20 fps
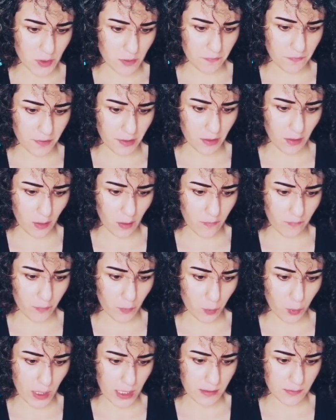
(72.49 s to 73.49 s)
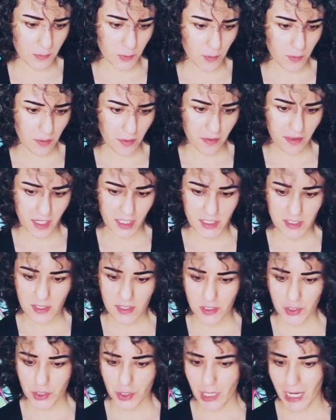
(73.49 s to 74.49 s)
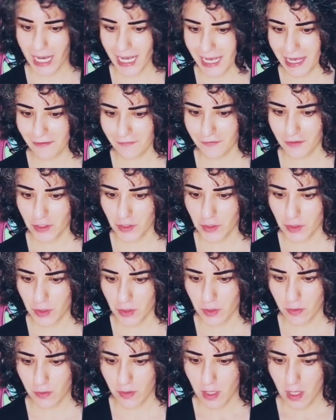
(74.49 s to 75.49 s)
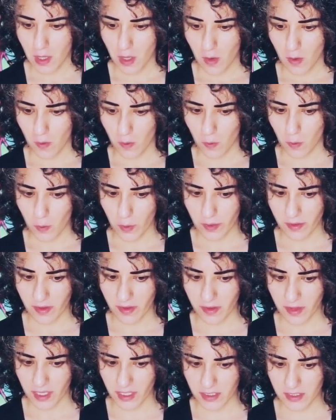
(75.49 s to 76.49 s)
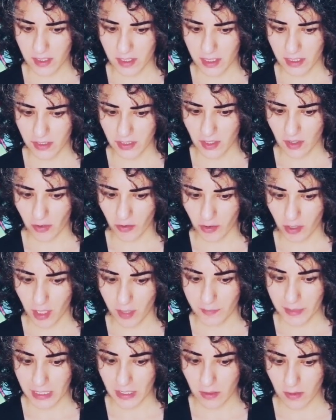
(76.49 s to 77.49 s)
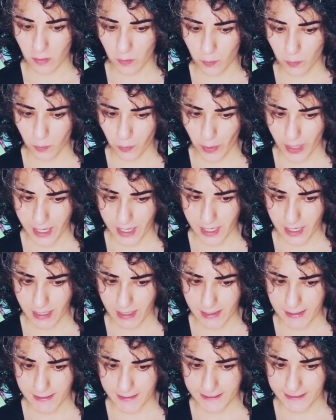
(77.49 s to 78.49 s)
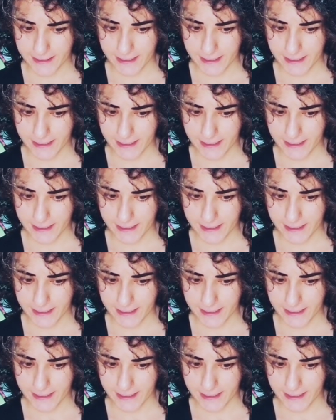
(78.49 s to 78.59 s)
You're feeling overwhelmed with the things that you have to do, or the things that are coming your way.